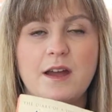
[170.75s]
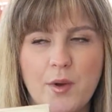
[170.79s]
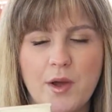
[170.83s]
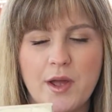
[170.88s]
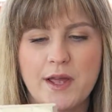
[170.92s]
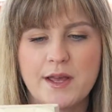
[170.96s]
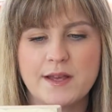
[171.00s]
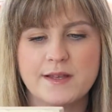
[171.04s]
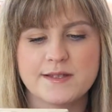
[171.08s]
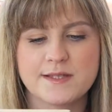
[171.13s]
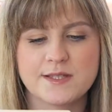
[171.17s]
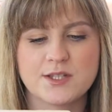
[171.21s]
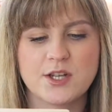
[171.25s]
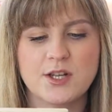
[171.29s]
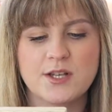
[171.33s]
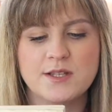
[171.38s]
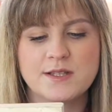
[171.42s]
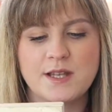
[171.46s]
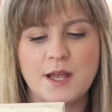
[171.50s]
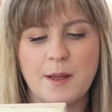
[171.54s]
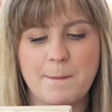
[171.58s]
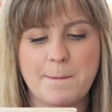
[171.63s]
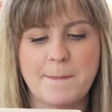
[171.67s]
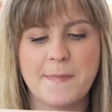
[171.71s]
But it's
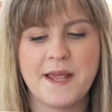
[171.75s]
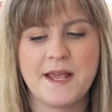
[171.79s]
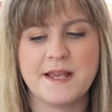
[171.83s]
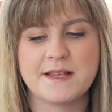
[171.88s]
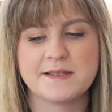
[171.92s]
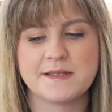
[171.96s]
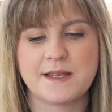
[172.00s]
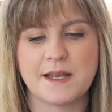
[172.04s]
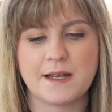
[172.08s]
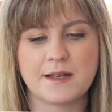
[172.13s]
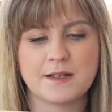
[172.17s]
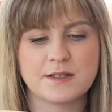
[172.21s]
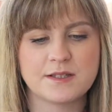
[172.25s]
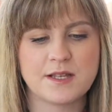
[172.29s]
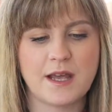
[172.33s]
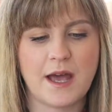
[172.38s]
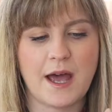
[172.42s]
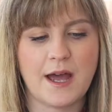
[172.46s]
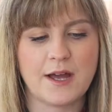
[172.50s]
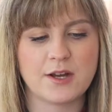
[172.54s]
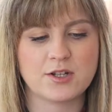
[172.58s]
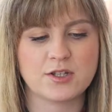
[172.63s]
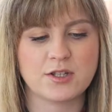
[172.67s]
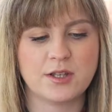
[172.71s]
just amazing to
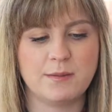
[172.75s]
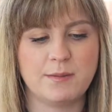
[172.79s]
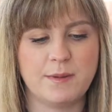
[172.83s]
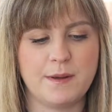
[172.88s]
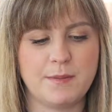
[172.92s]
actually